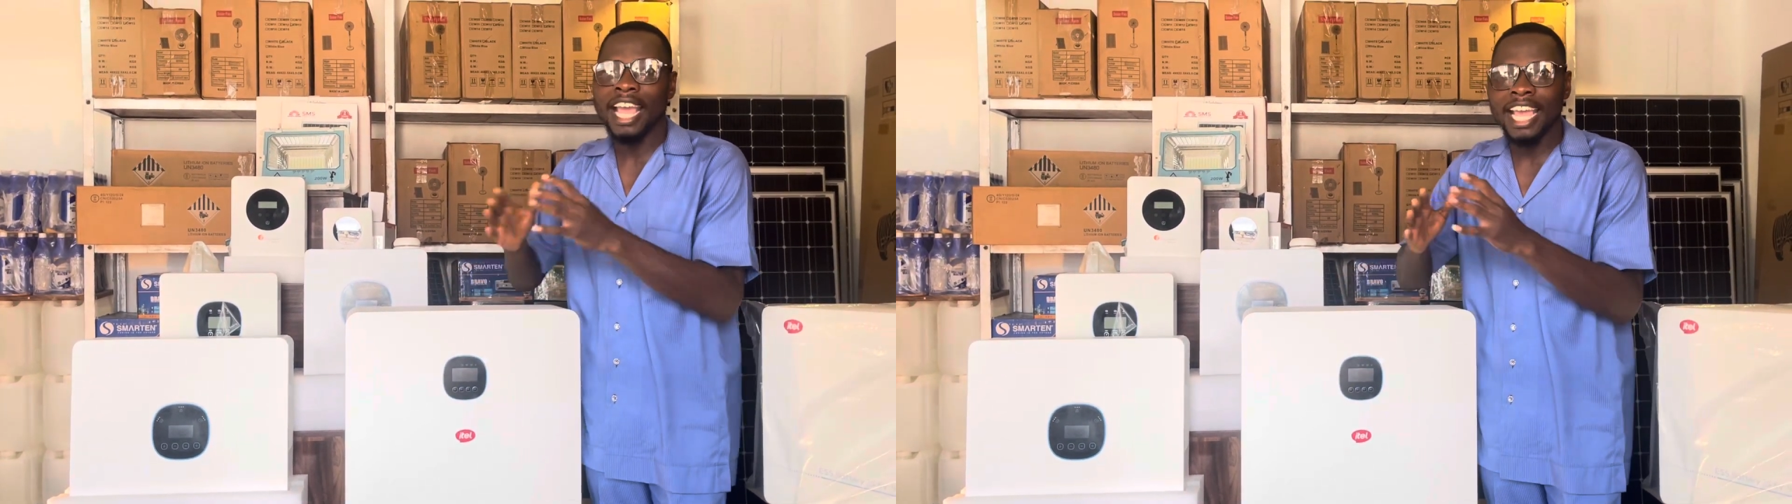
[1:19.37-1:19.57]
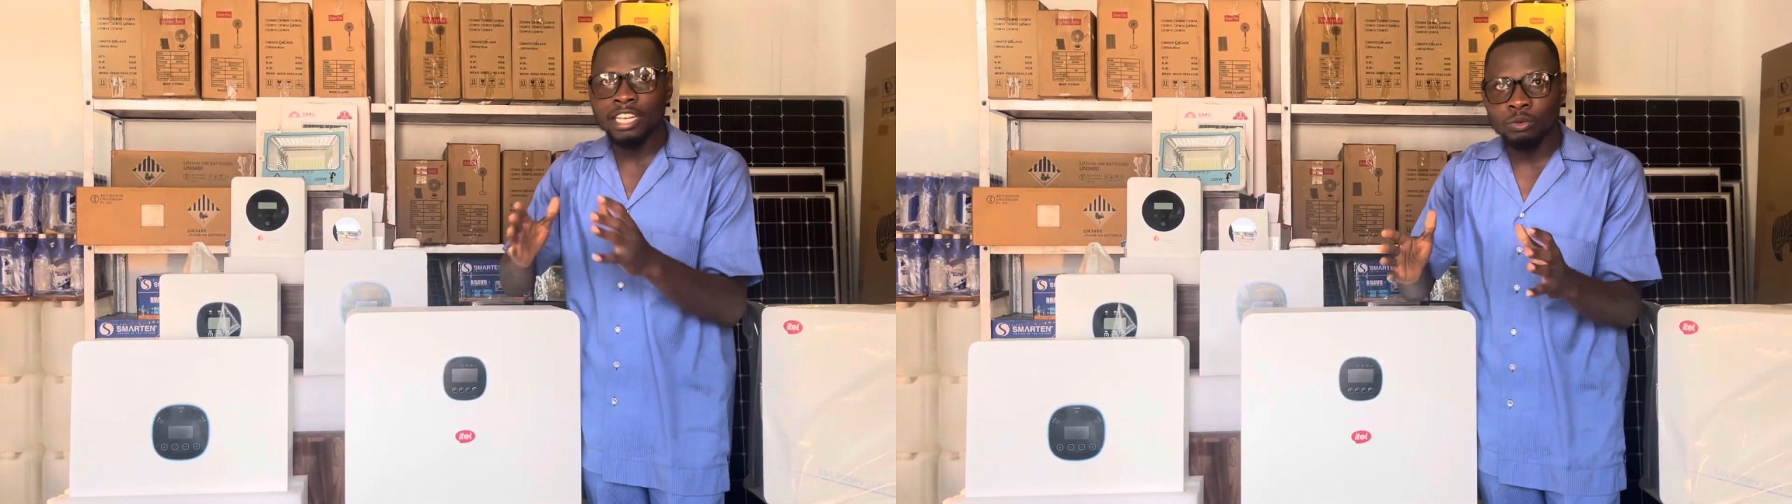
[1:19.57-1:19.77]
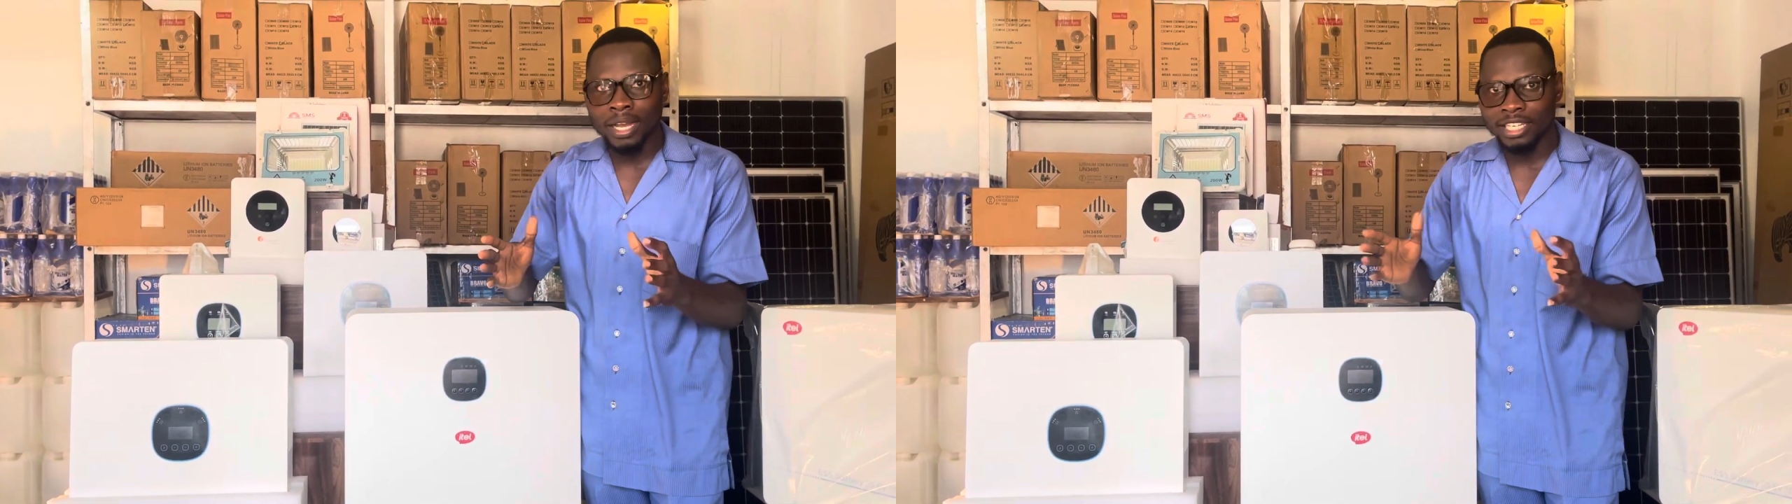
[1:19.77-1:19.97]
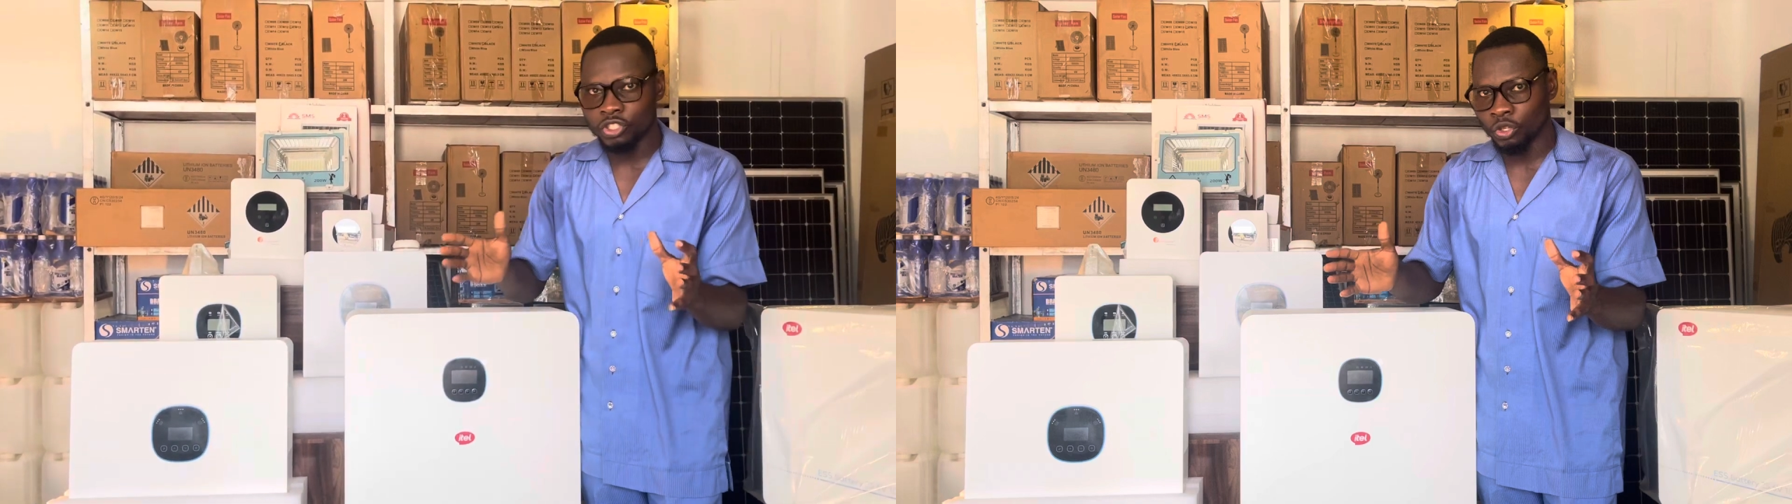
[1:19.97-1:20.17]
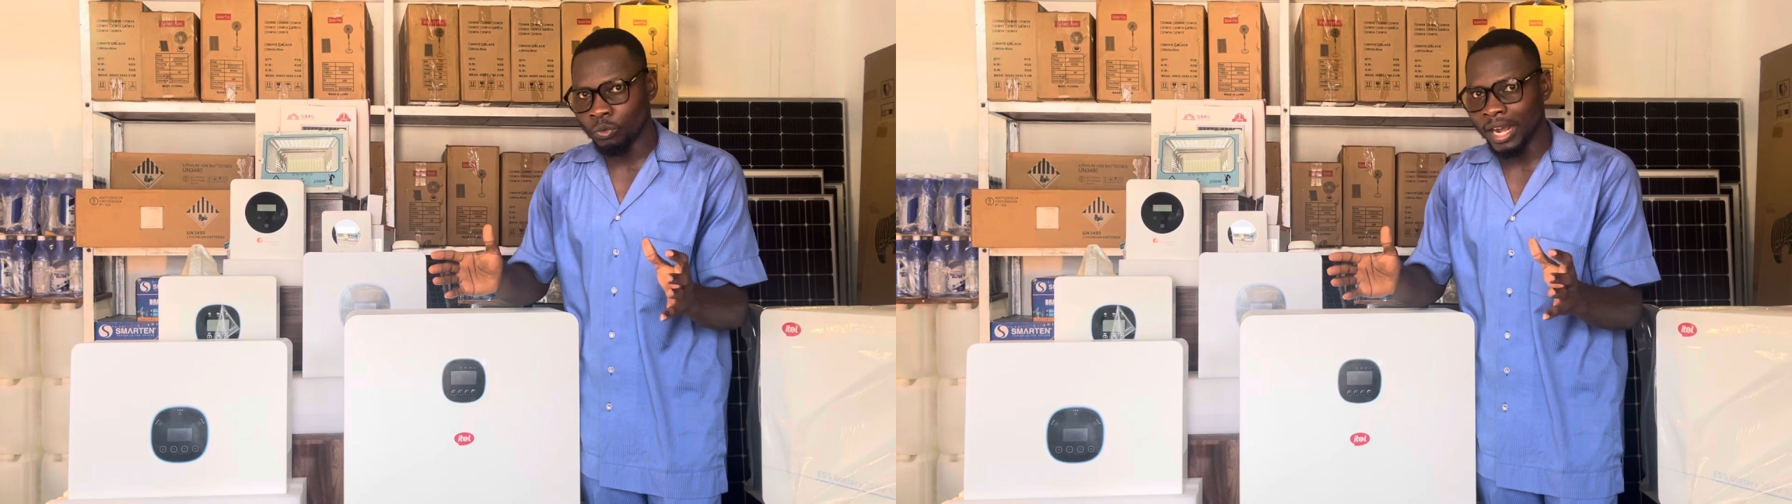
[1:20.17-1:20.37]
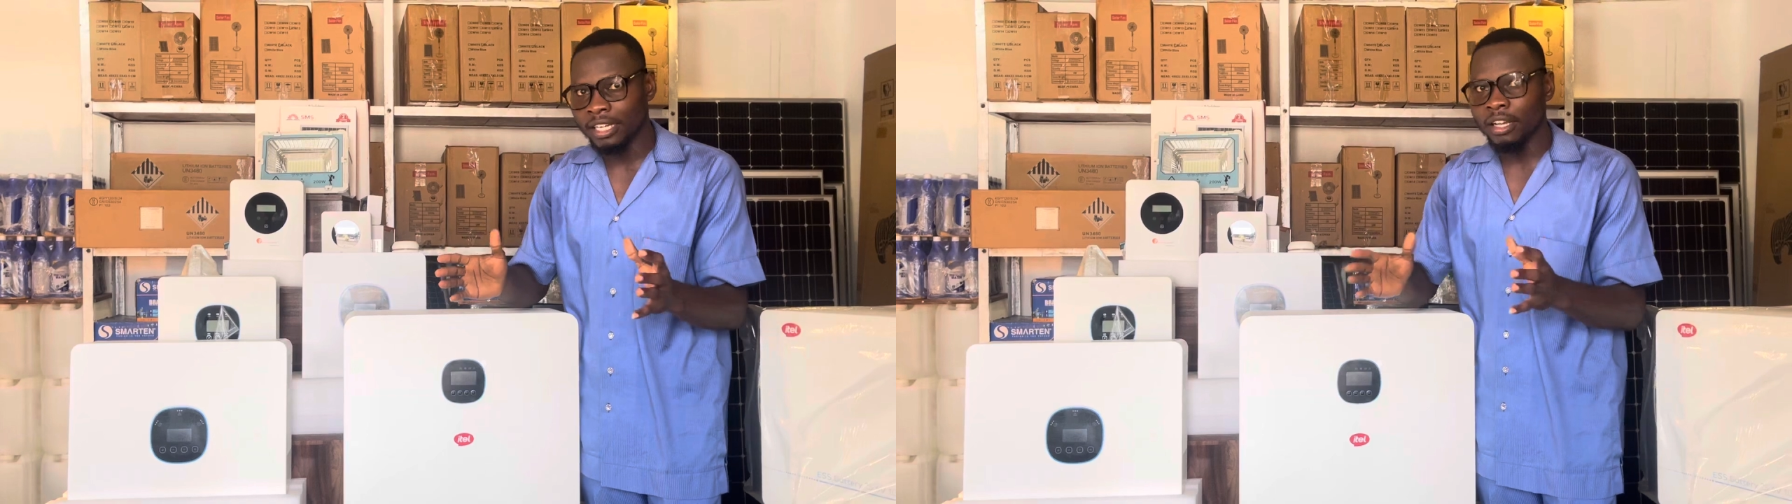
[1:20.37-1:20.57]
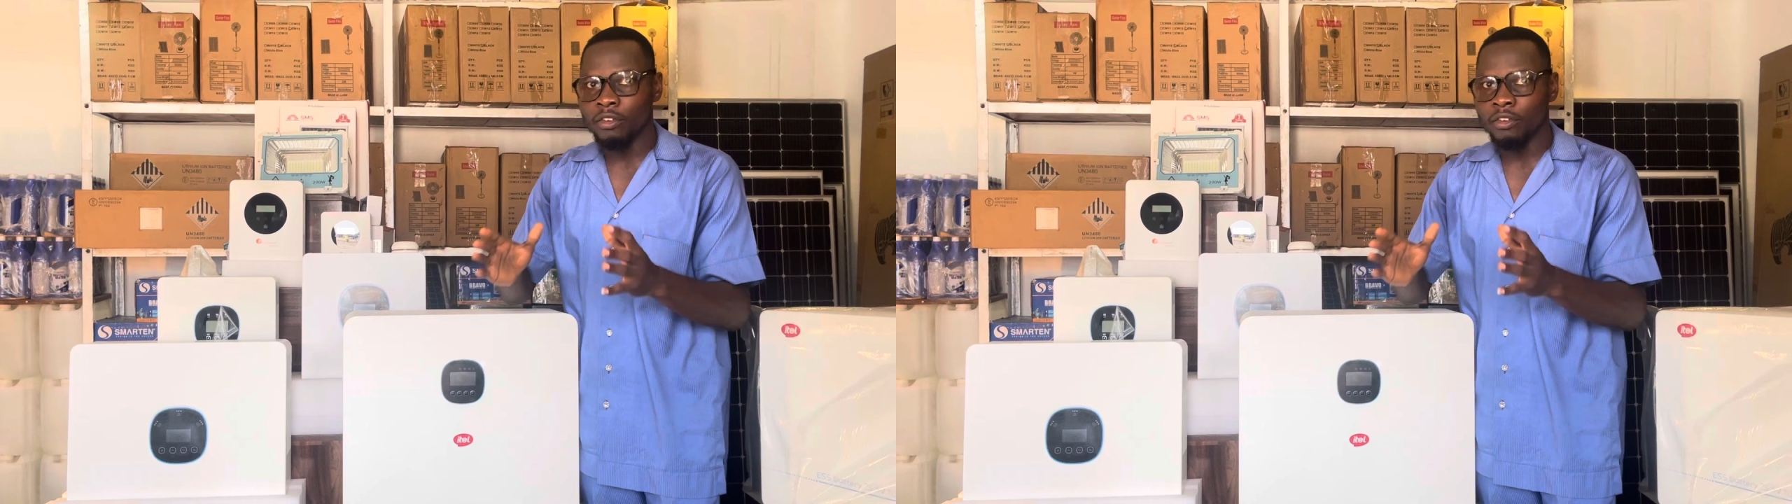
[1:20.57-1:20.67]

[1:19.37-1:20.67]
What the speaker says: anywhere nationwide